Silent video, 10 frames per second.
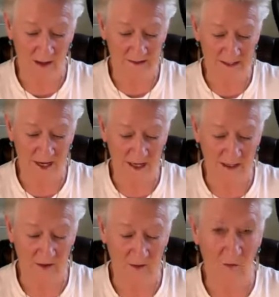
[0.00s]

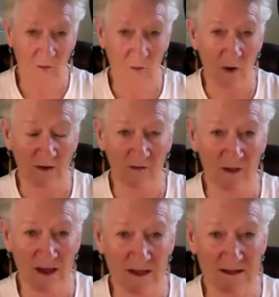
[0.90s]
take one of
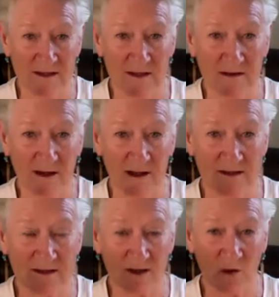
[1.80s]
these. And
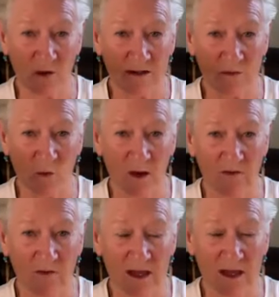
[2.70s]
so it's one
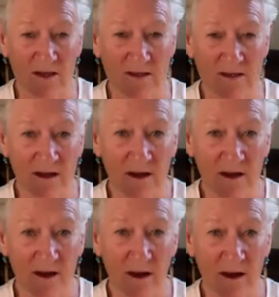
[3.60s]
of these
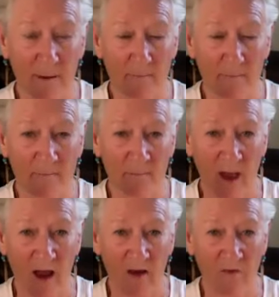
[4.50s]
a
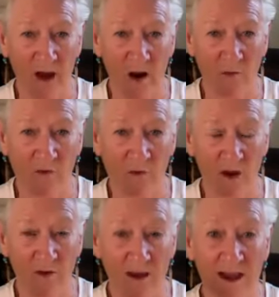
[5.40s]
half an hour before
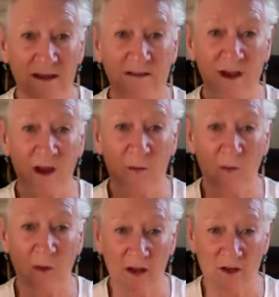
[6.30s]
you eat to help
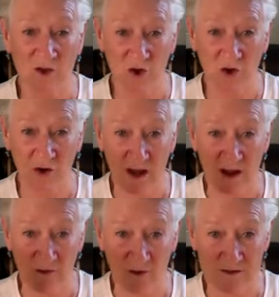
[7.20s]
blood sugar
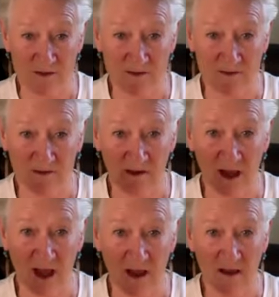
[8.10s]
levels.
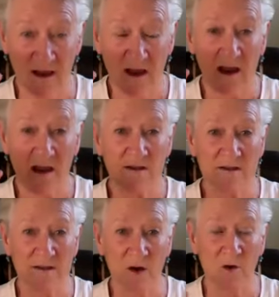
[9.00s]
Okay,
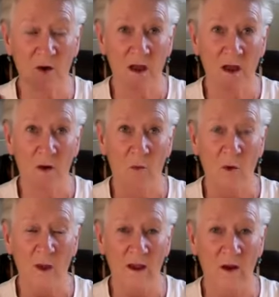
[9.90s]
so
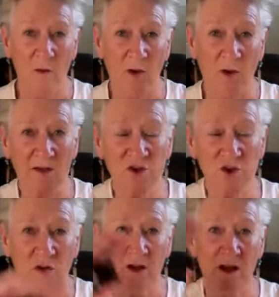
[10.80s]
when our blood
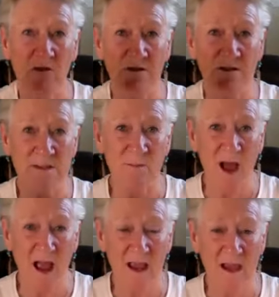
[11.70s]
sugar levels
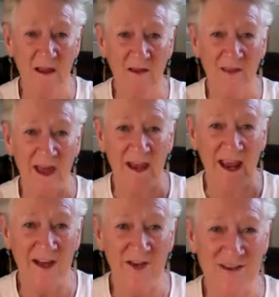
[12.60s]
spike, that
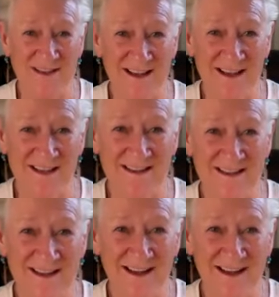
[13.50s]
ages us.